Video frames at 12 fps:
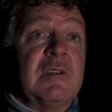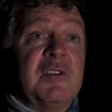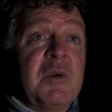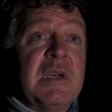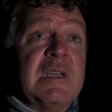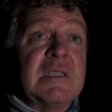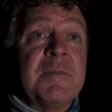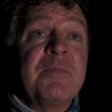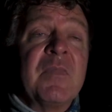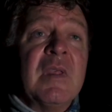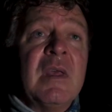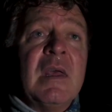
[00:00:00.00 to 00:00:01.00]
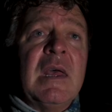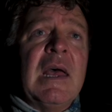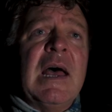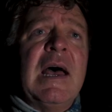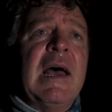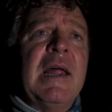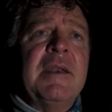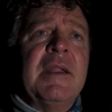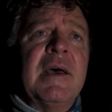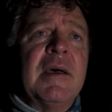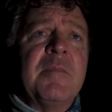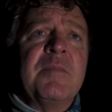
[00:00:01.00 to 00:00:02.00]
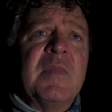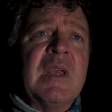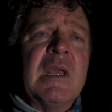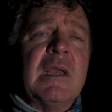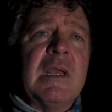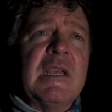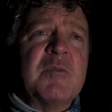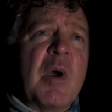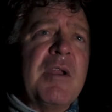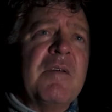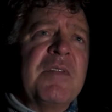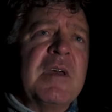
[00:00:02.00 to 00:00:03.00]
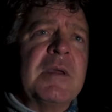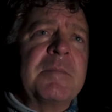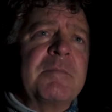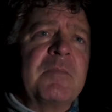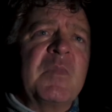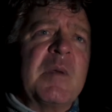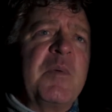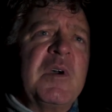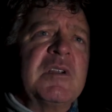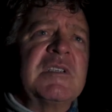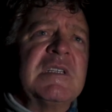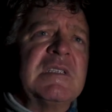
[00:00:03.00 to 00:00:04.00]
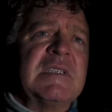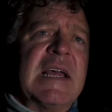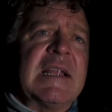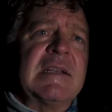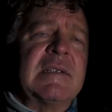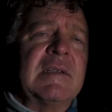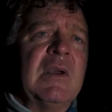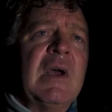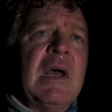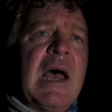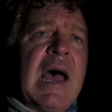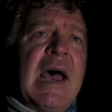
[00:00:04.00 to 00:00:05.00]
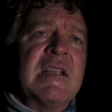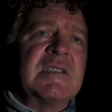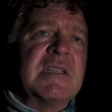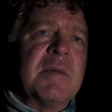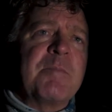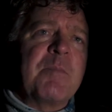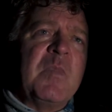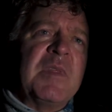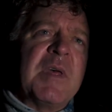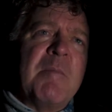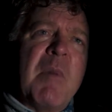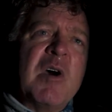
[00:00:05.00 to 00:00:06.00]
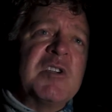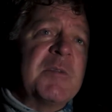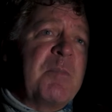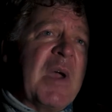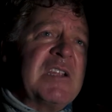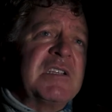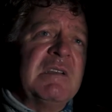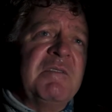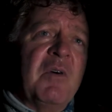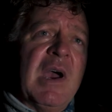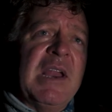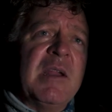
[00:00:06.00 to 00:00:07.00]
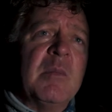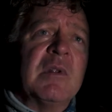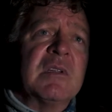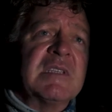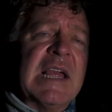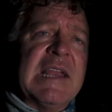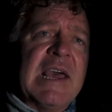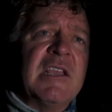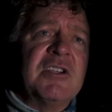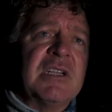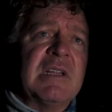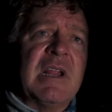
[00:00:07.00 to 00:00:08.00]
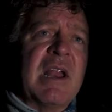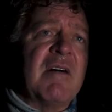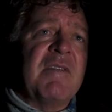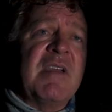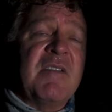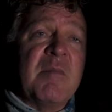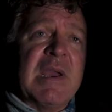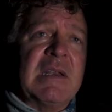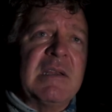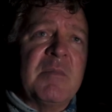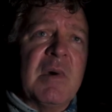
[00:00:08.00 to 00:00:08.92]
Tours, and is one of the persons that has the most passion for animals and nature that I've ever met in